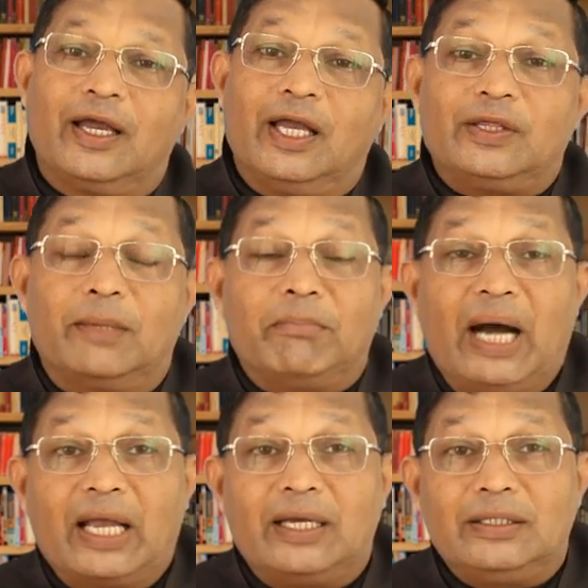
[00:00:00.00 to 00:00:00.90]
in the
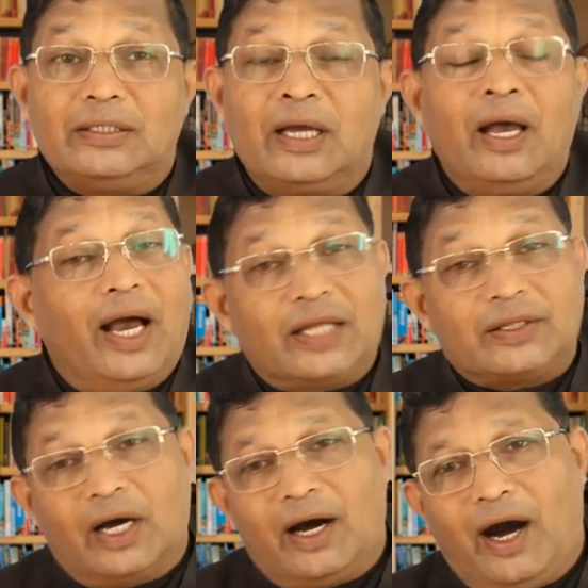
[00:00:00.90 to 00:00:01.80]
mind
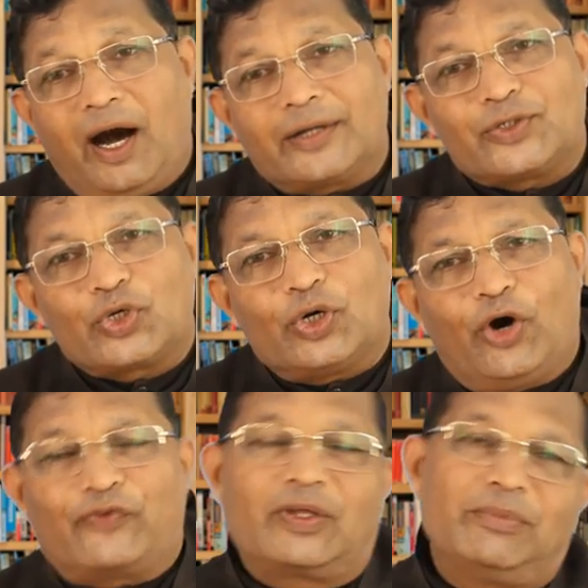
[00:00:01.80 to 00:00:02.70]
and the heart
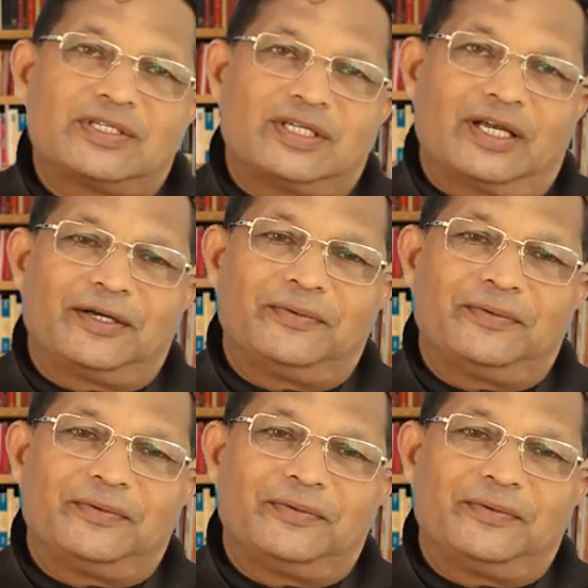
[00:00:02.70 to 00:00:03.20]
of the mystic.